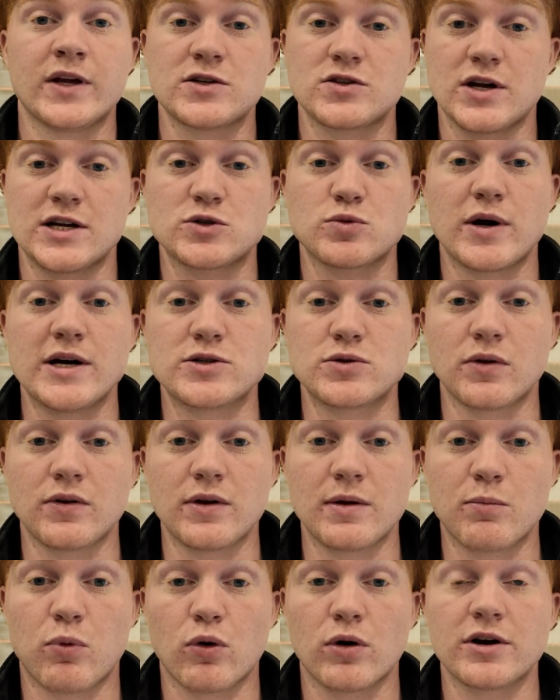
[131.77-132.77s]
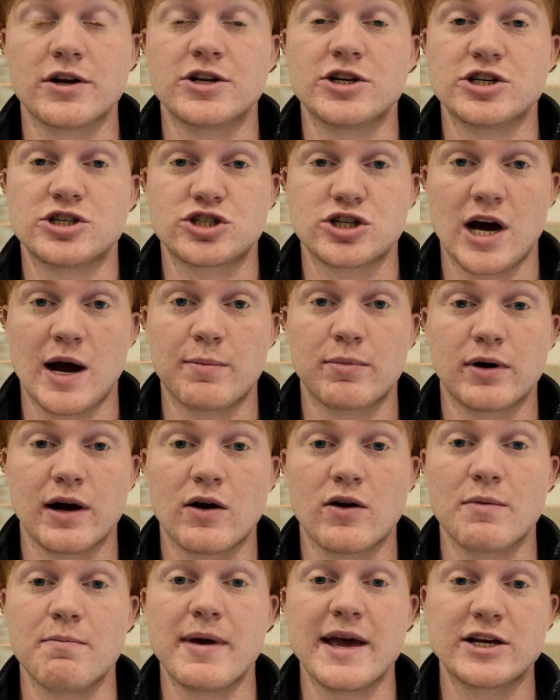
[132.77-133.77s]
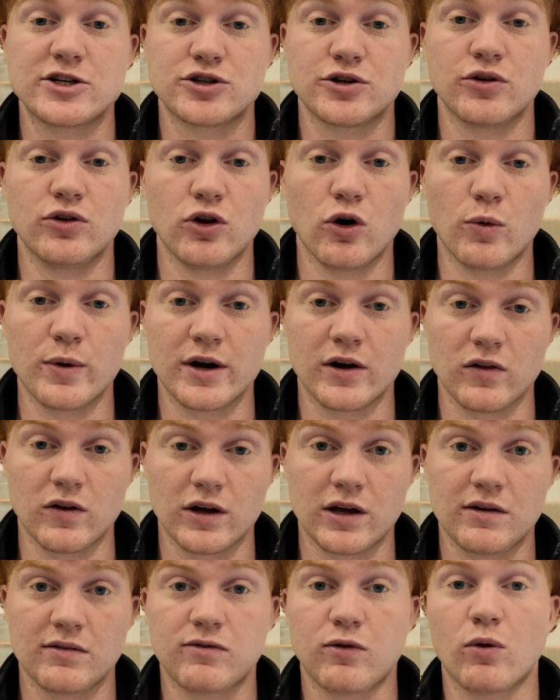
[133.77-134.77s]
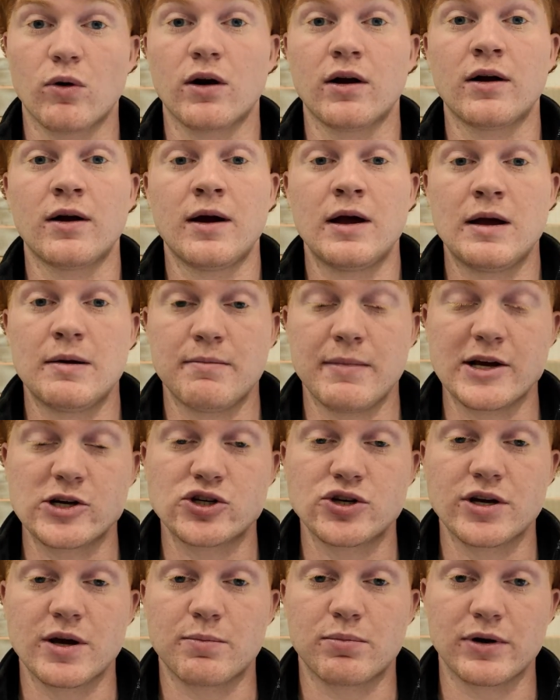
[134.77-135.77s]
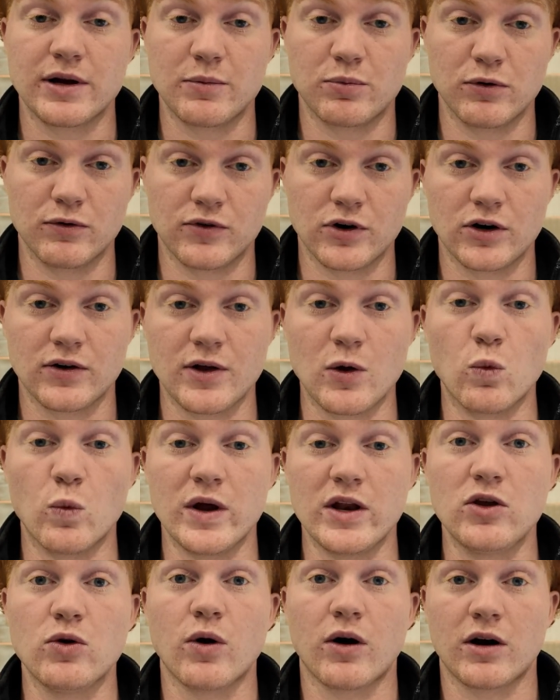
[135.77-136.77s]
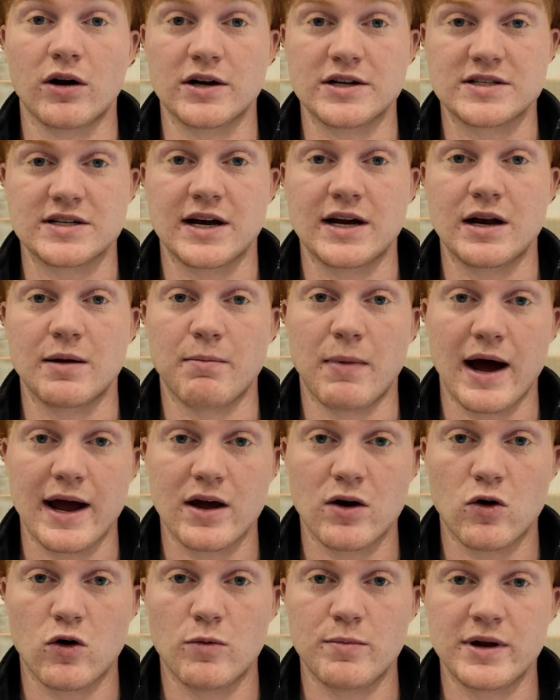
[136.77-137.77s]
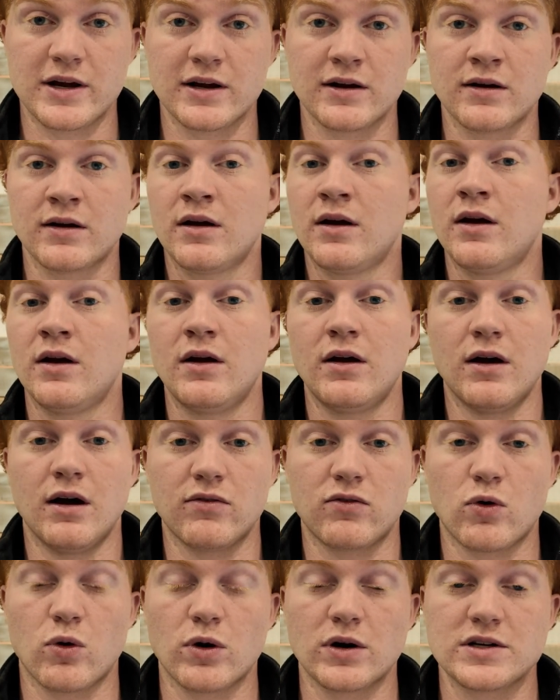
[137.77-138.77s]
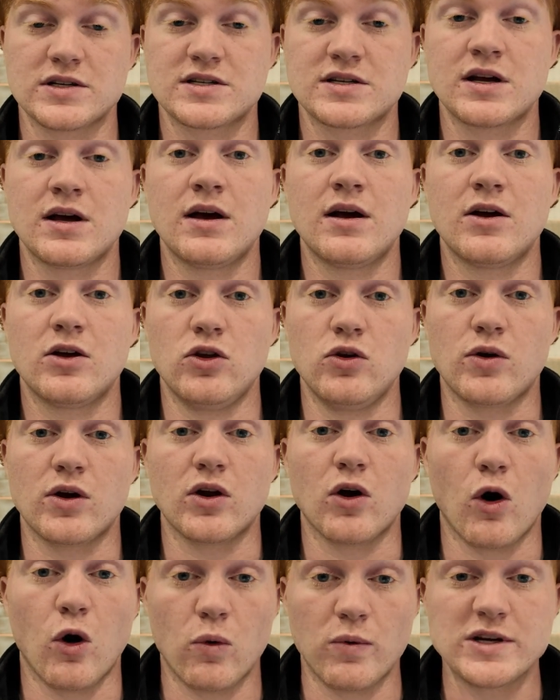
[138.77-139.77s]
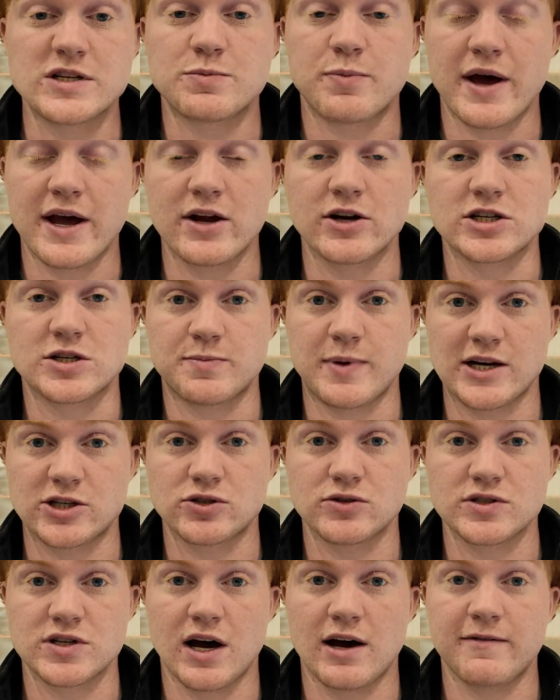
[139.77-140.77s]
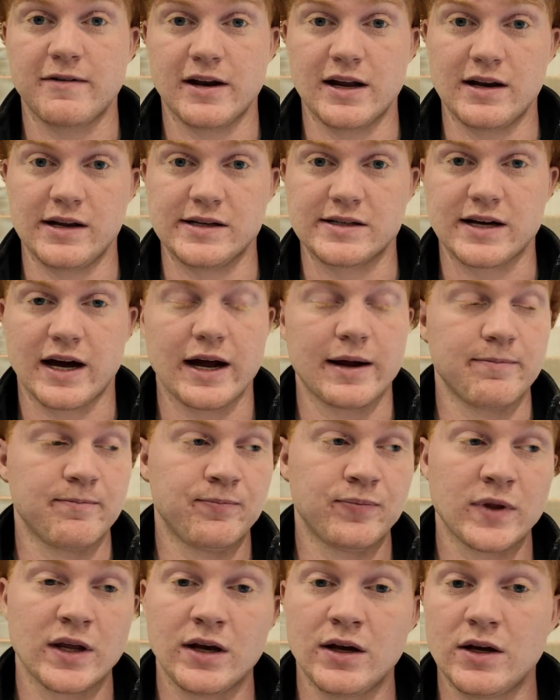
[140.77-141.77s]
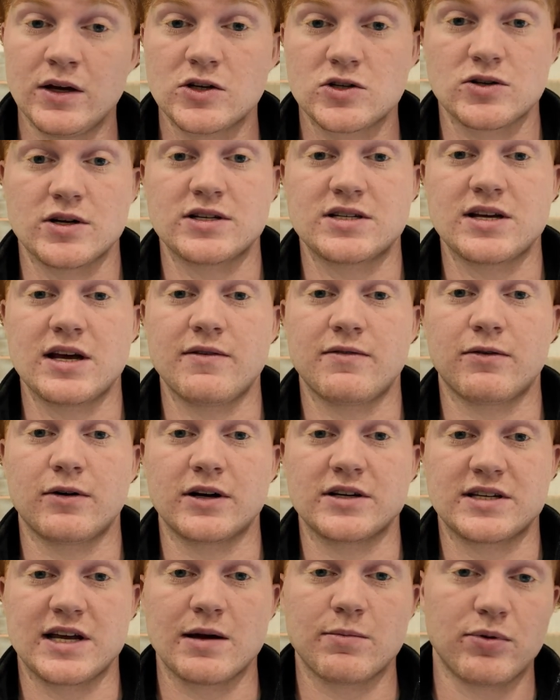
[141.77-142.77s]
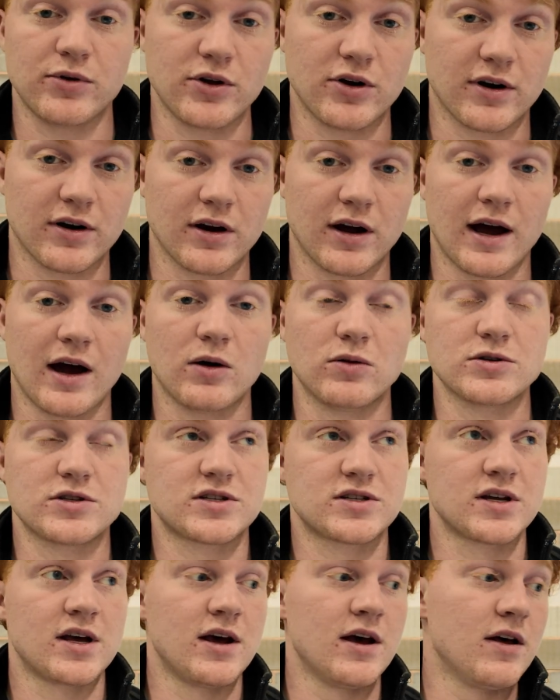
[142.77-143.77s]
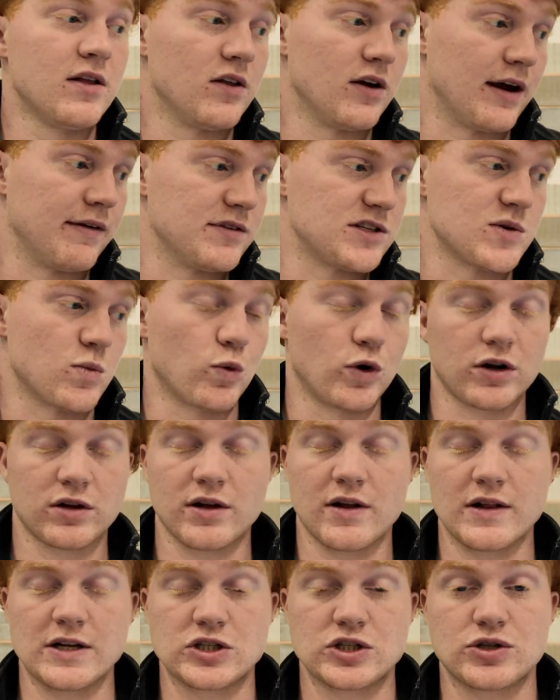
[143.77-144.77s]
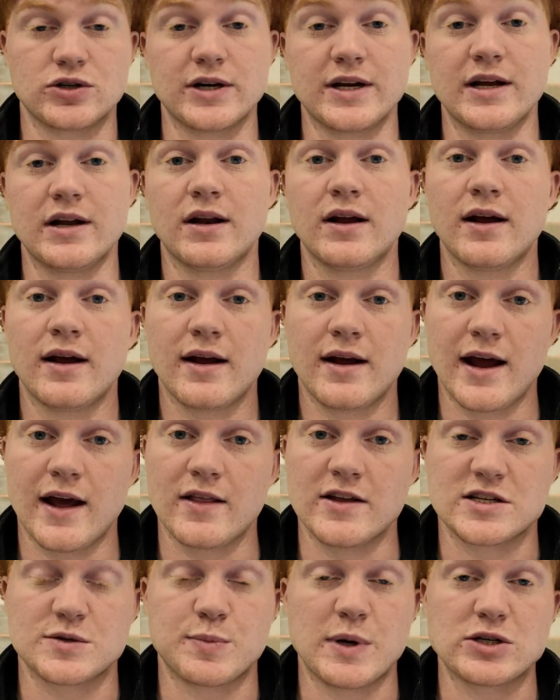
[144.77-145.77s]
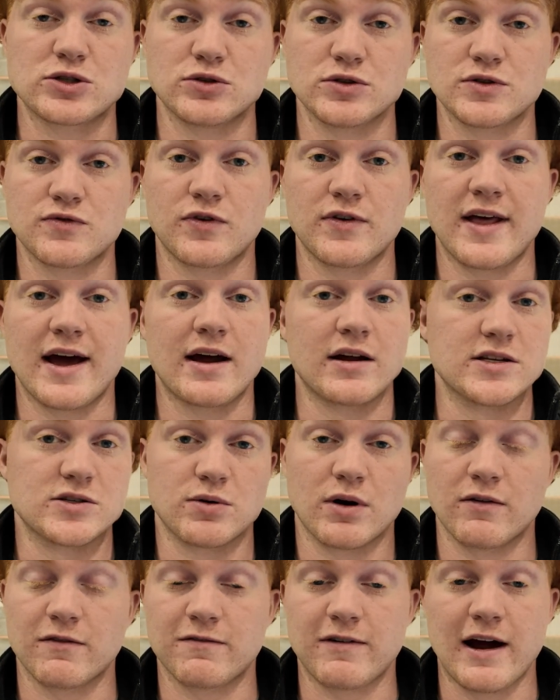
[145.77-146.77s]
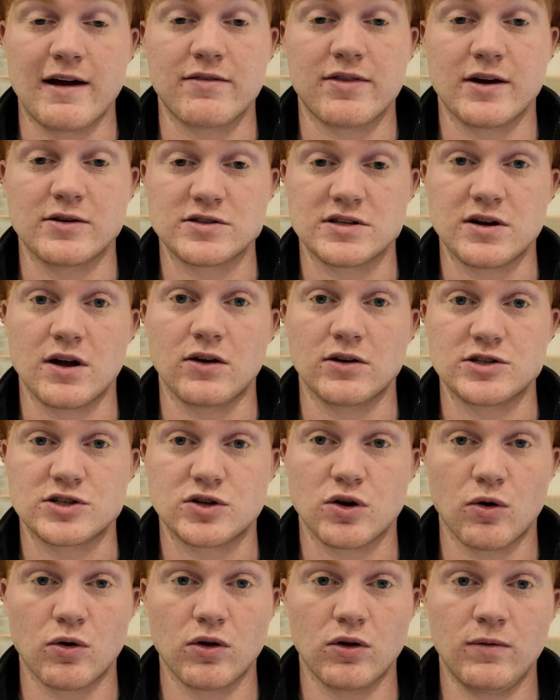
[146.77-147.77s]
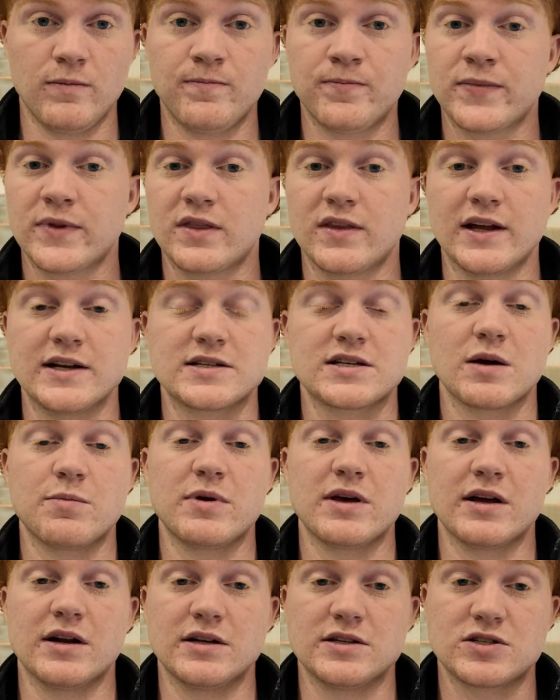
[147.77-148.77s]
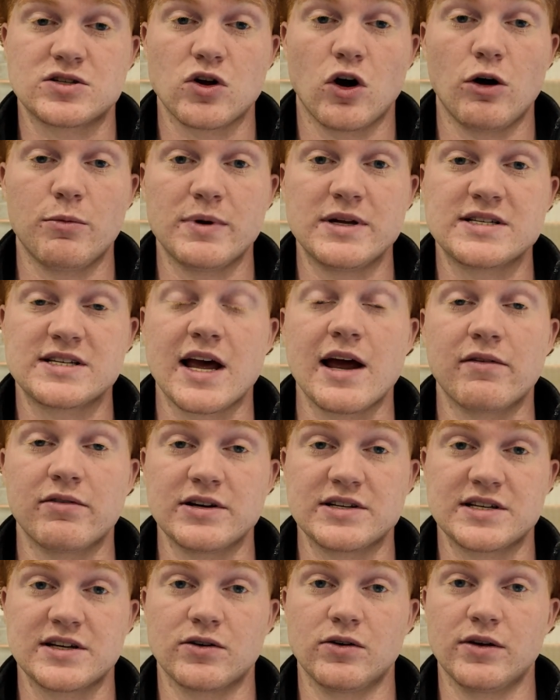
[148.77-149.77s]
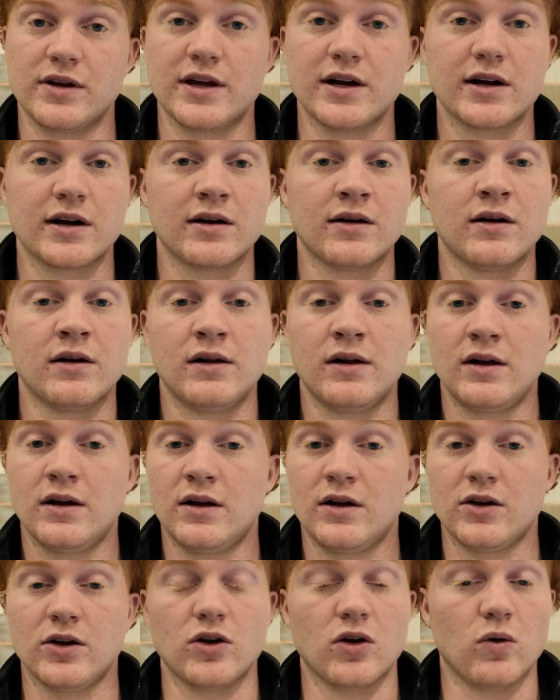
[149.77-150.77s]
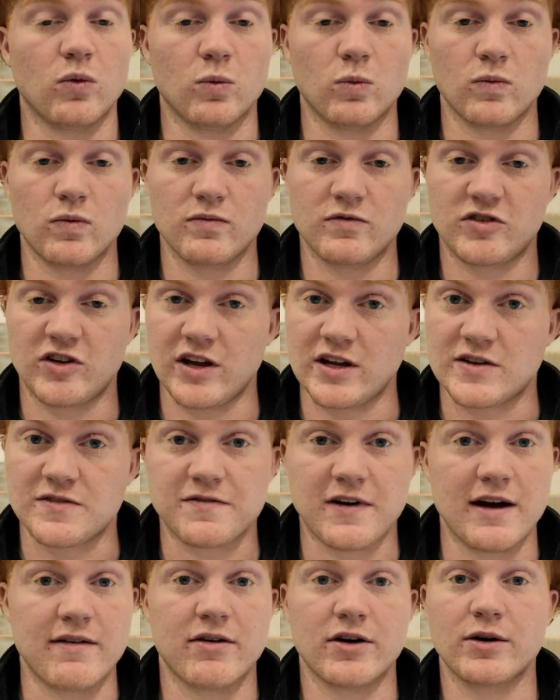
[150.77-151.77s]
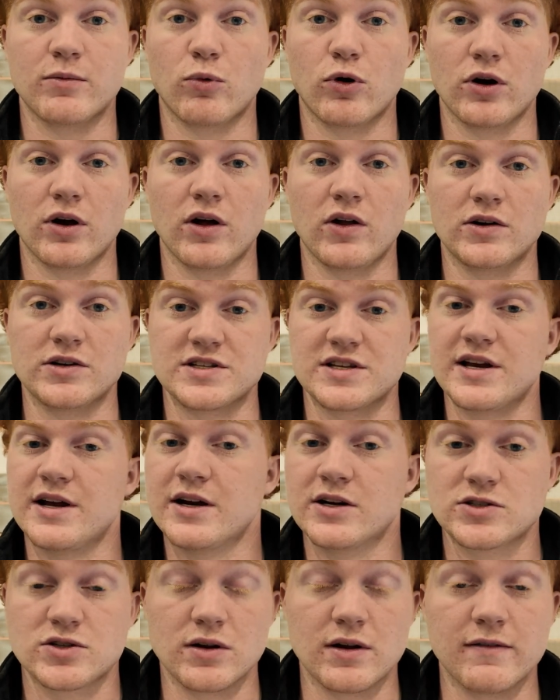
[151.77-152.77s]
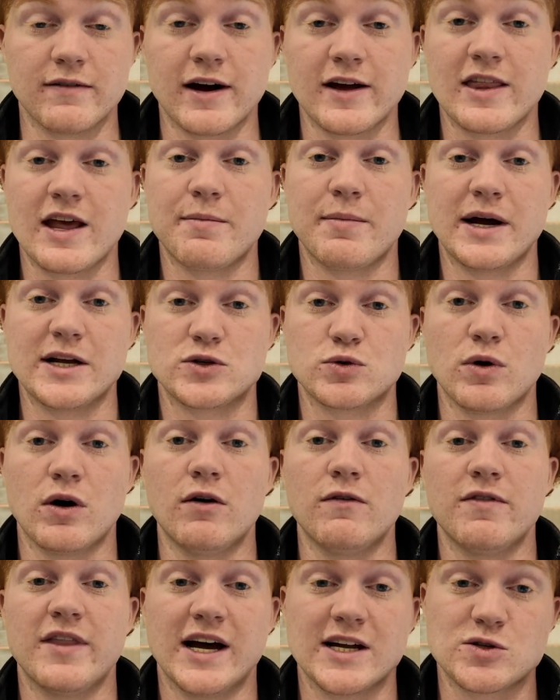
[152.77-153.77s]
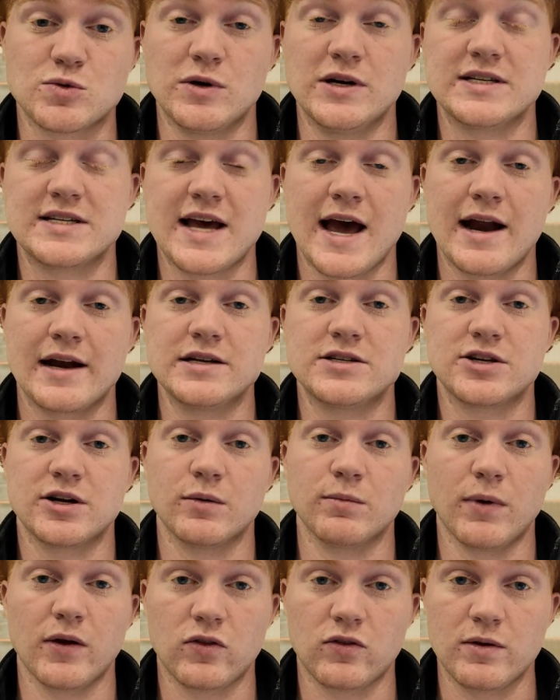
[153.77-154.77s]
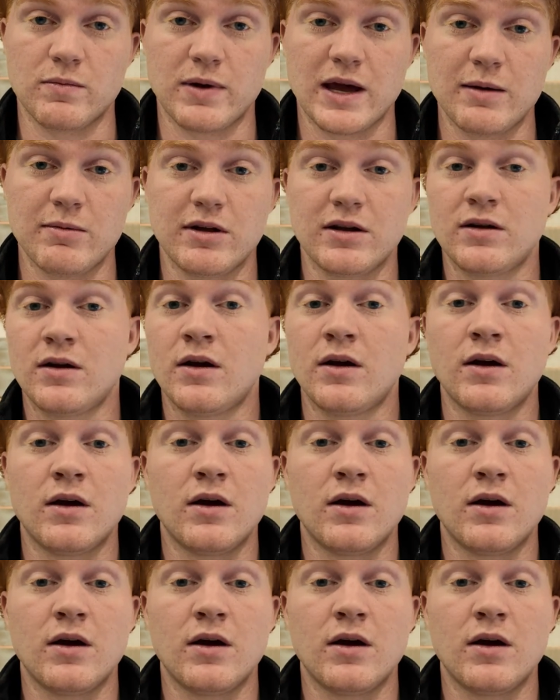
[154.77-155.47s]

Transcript: So that's why it's really important to just shop around and make sure you know what you're looking for. Make sure you get pre-approved early when you are deciding to buy a home here. Of course, you can always pay your specials off at any time. So let's say, for example, you're at a house, they're having some work done on the street, and the specials for that is around $5,000 total. Then it's gonna be in installments every single year. You know, say it's $500 more a year, so divide that by 12. That's what it's added to your monthly payment.